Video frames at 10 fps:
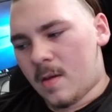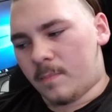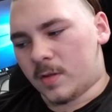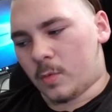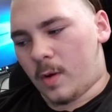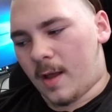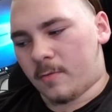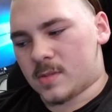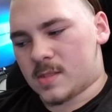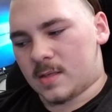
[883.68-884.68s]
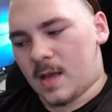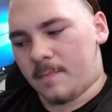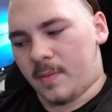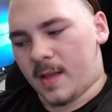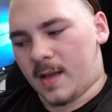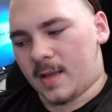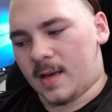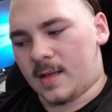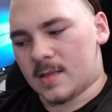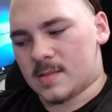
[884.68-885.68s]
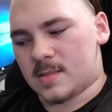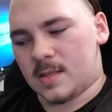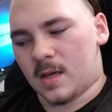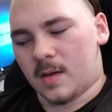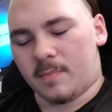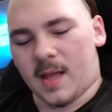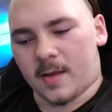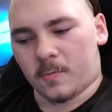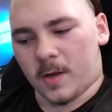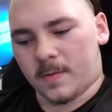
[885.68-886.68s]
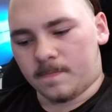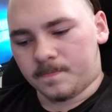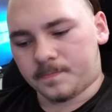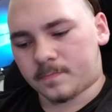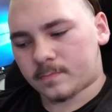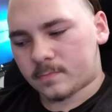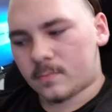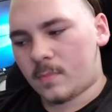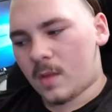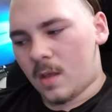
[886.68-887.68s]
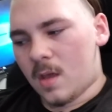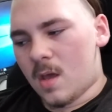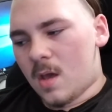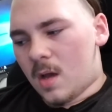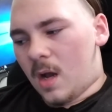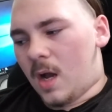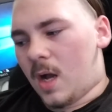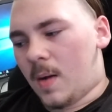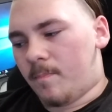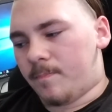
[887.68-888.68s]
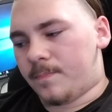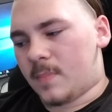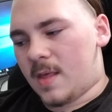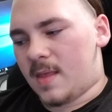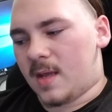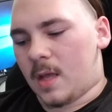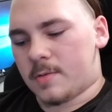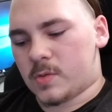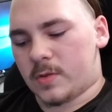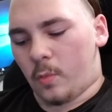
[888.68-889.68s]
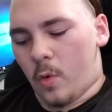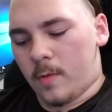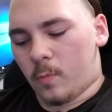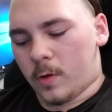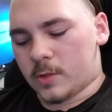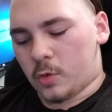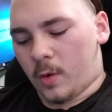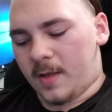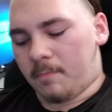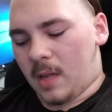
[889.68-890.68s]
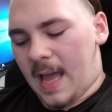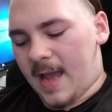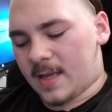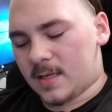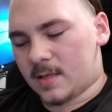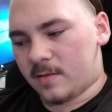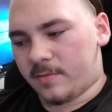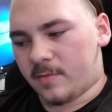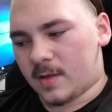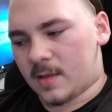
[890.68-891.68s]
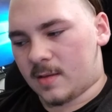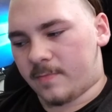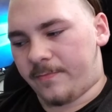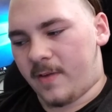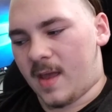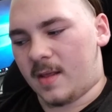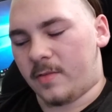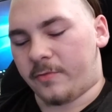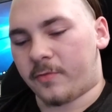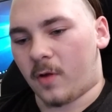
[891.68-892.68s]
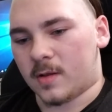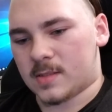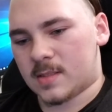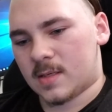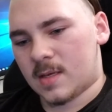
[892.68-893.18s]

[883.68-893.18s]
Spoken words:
But the one I'm planning on getting is the black and red. And then it comes with a 120 black fan in the front.